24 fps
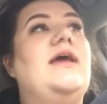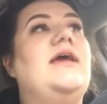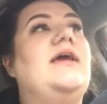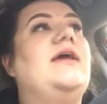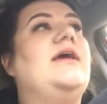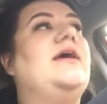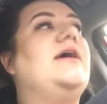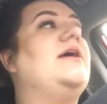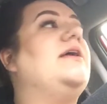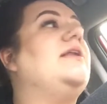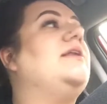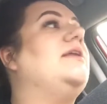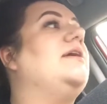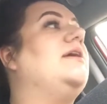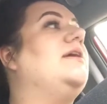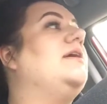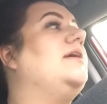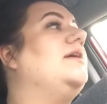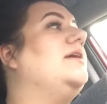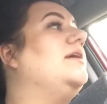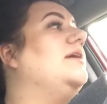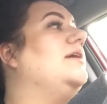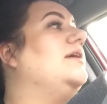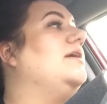And
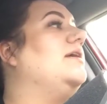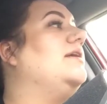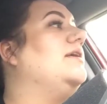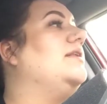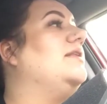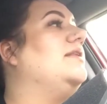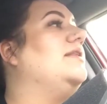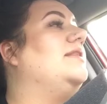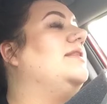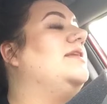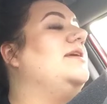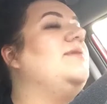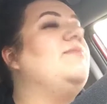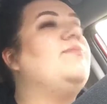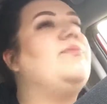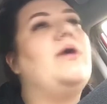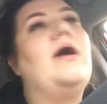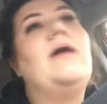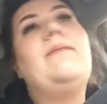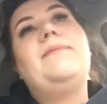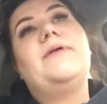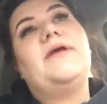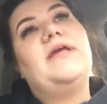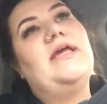the
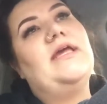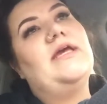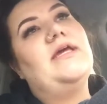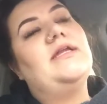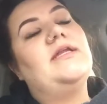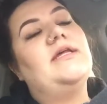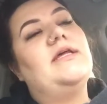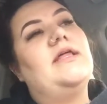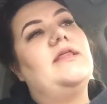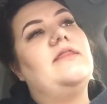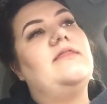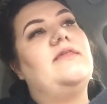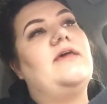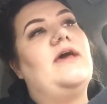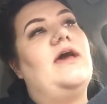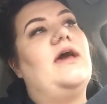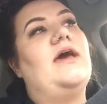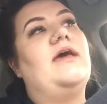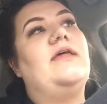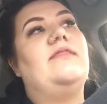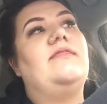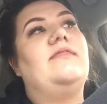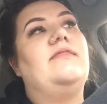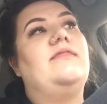propaganda
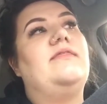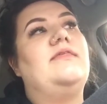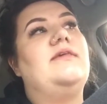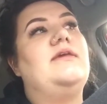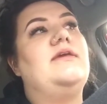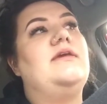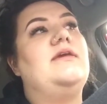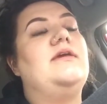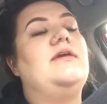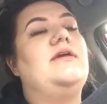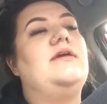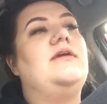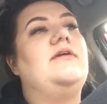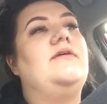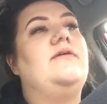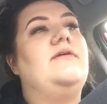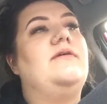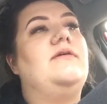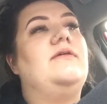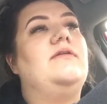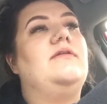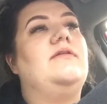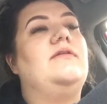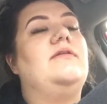that the